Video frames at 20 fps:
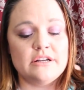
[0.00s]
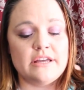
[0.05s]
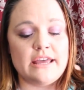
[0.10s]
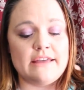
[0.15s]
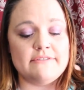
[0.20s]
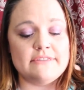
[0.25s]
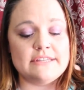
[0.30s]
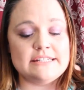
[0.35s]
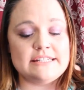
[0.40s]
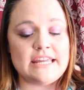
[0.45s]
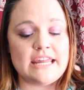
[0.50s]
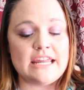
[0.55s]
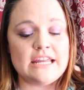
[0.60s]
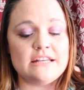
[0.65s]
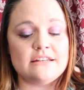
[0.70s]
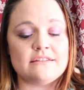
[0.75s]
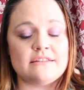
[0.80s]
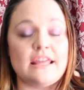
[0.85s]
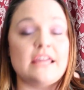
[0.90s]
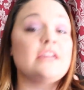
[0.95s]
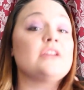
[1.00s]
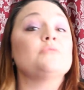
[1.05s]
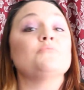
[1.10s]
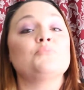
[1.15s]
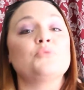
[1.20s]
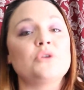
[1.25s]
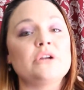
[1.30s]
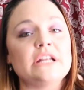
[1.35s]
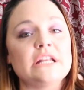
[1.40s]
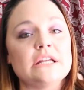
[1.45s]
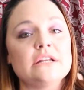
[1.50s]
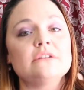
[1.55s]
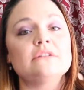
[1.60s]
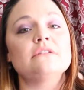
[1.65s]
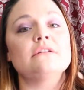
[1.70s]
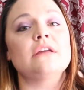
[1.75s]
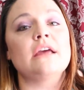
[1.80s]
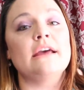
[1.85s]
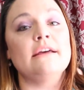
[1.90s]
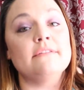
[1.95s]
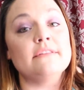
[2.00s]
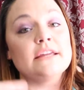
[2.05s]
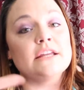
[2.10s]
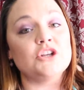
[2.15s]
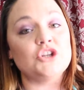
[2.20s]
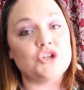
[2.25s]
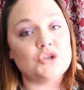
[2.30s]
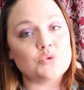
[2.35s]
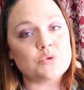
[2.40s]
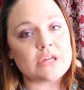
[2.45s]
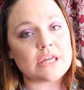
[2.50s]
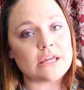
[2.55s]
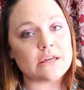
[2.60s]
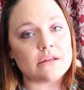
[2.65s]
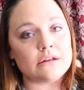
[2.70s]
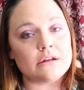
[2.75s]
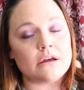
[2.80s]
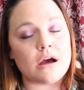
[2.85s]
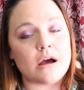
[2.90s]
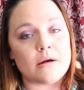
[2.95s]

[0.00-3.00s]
and the date, they can print it, and then you can